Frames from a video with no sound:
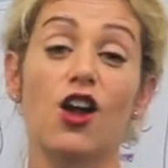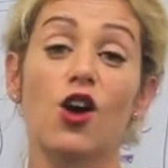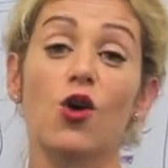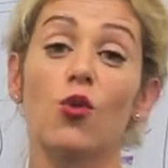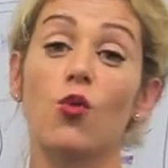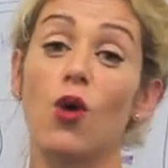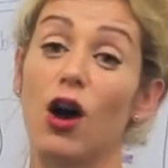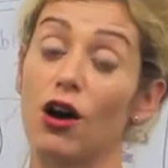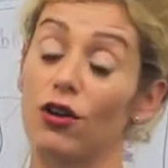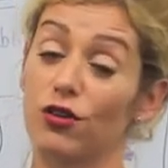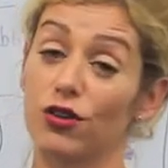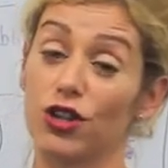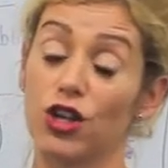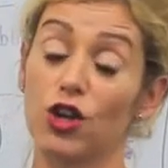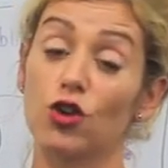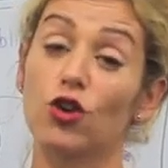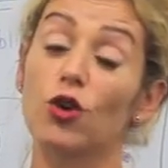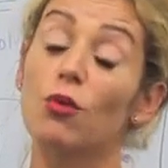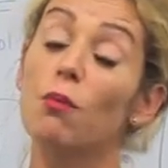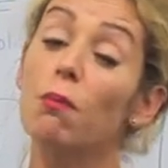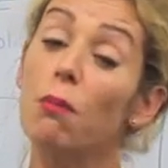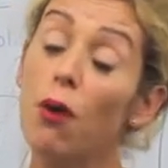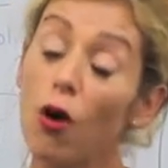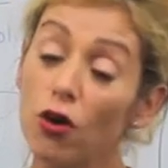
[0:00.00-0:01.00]
Well, you
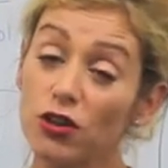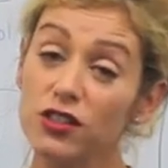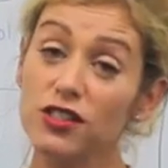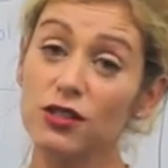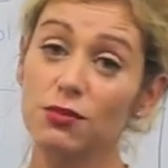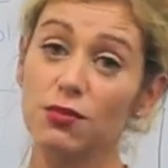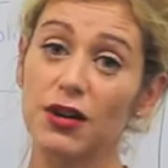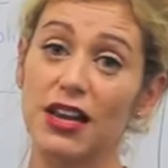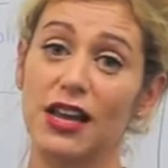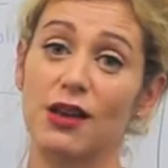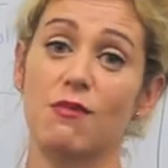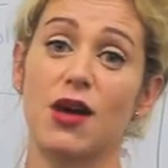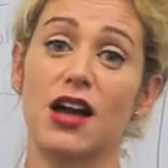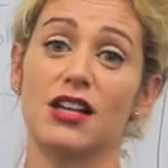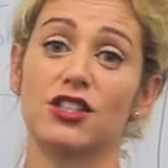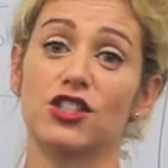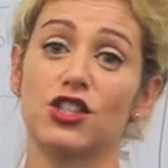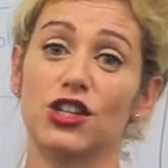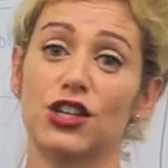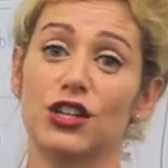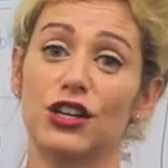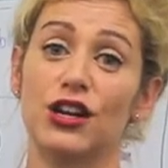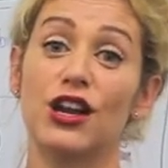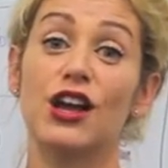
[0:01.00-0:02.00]
can possibly
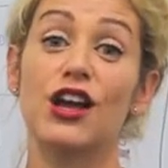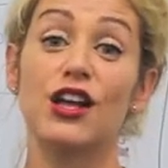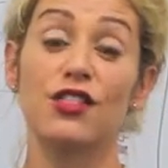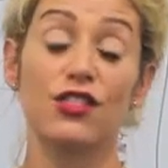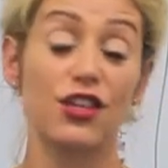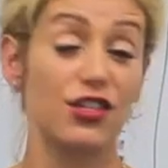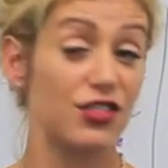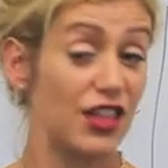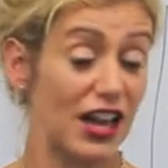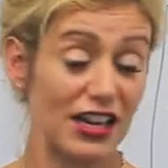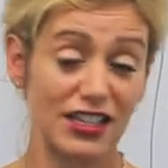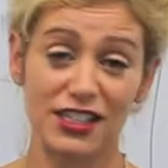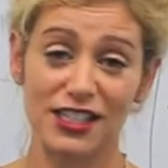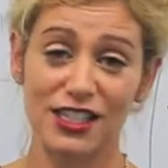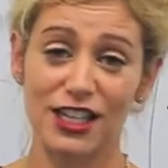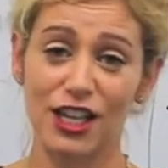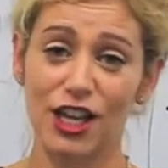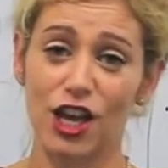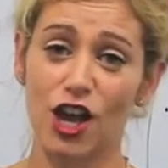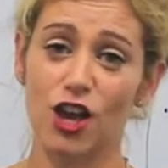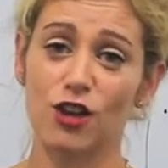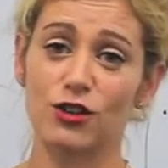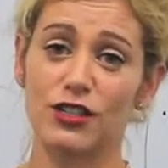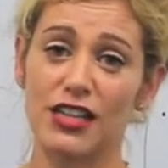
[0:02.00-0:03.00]
imagine that that doesn't
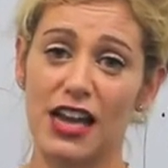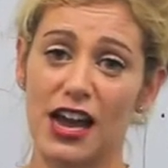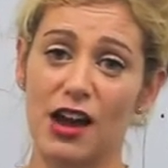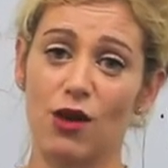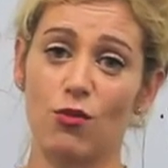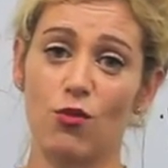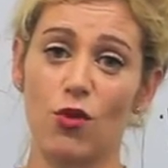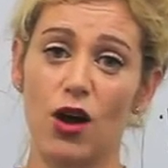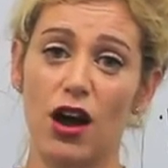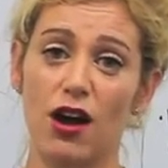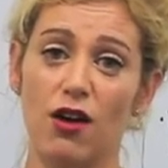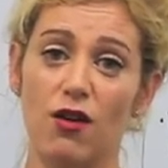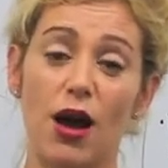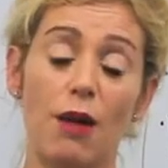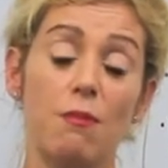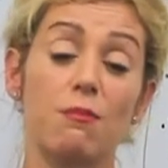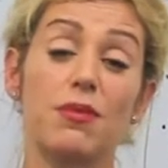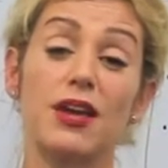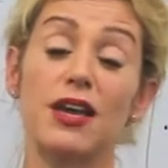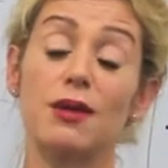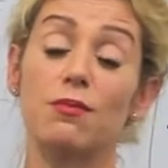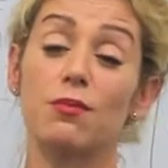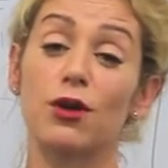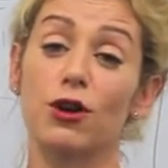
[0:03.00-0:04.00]
go down well and
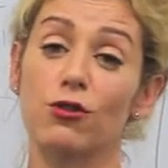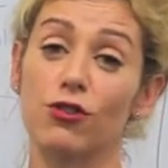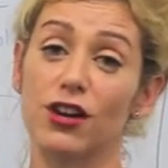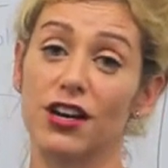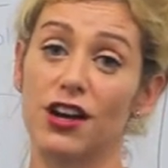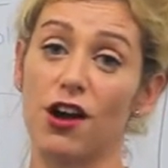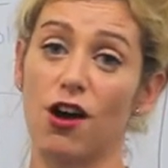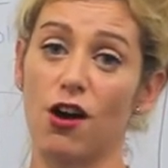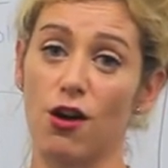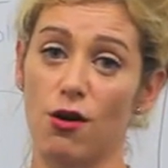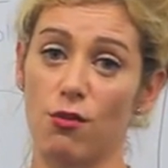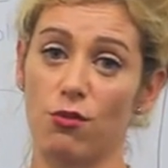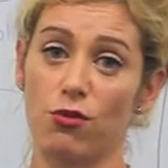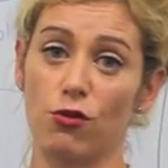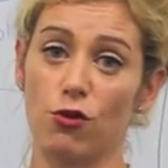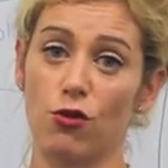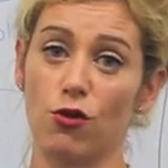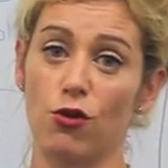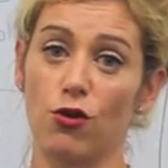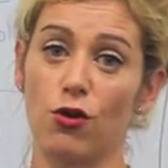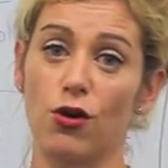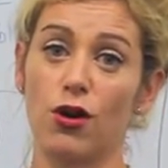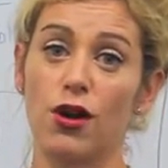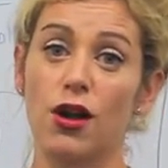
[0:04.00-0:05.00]
people are in
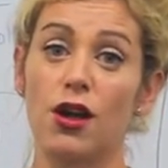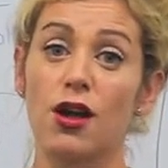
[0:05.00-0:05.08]
uproar.